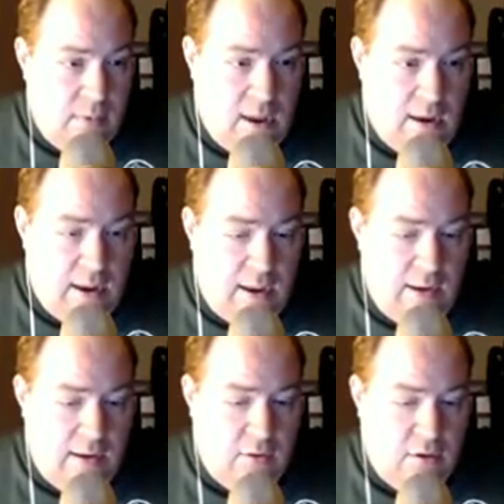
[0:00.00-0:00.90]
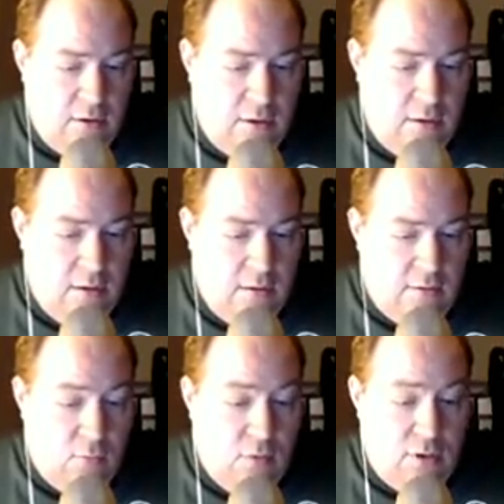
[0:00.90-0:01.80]
at
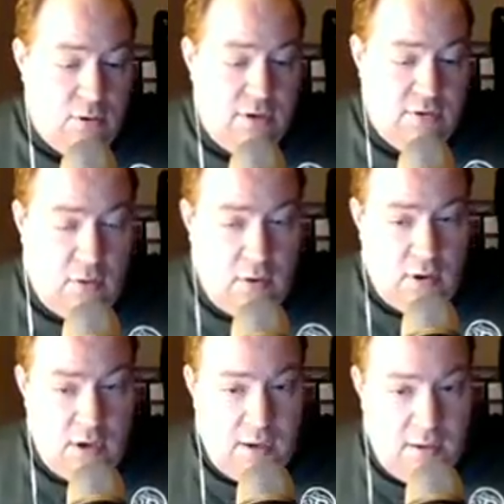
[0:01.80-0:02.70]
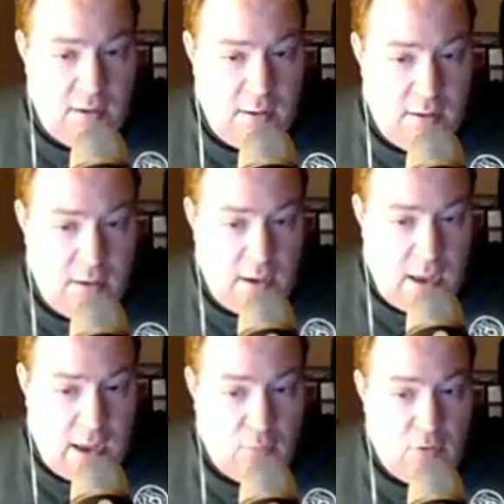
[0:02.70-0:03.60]
the one you discarded
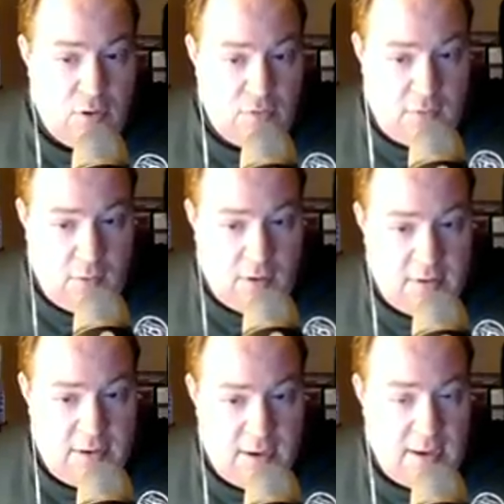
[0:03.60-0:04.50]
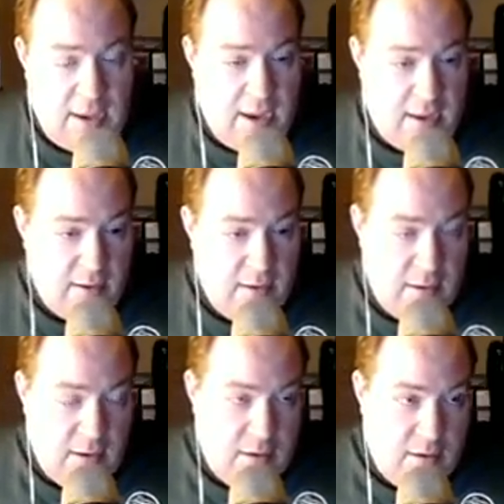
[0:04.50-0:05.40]
at a reduced cost again.
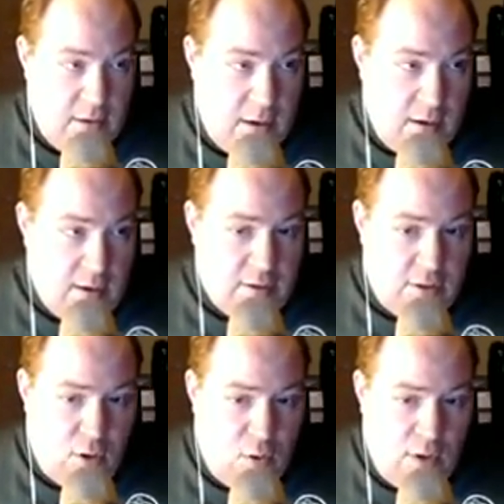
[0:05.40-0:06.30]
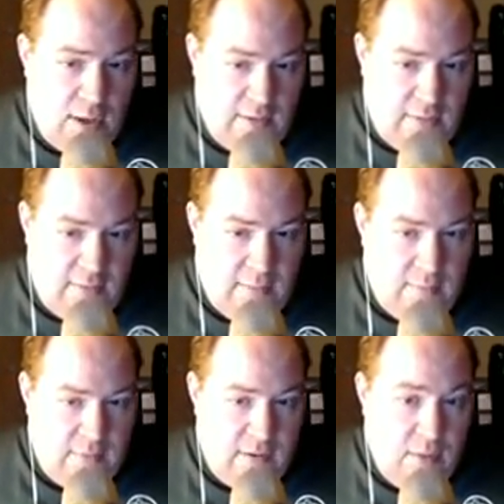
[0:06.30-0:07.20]
So
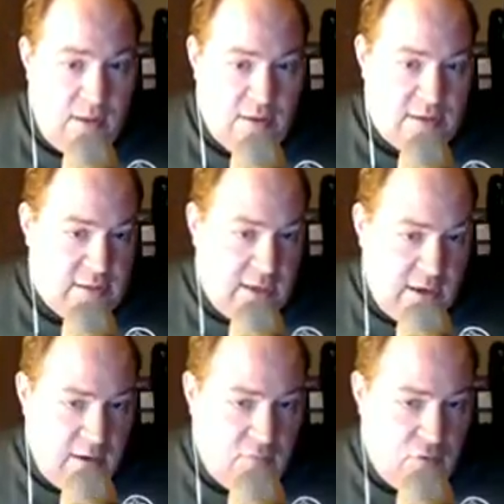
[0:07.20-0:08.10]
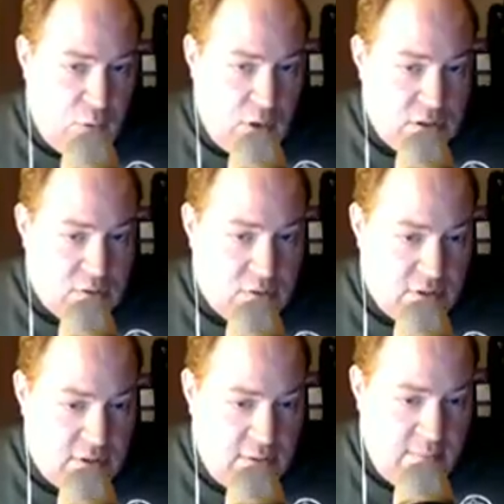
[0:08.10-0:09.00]
to me, this is like getting free
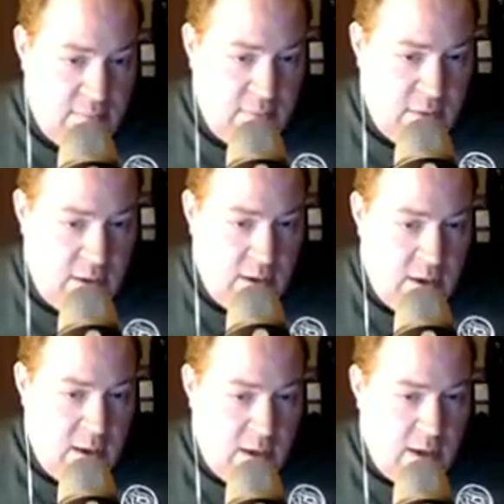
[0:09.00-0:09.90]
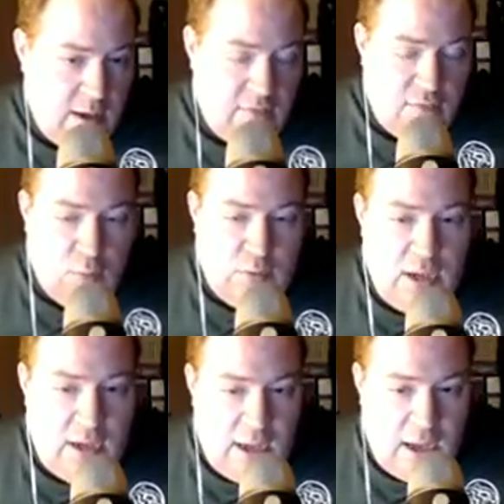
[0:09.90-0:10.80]
resources. if you're
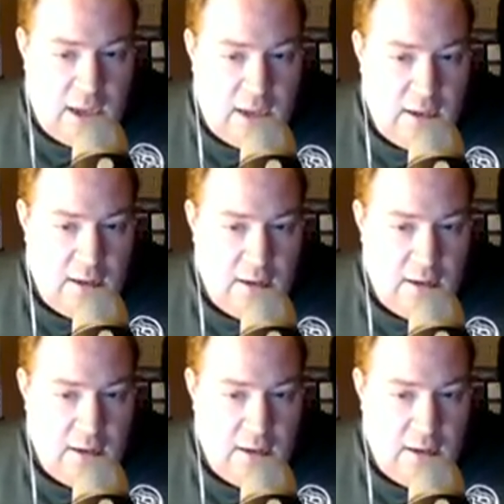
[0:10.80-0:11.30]
playing a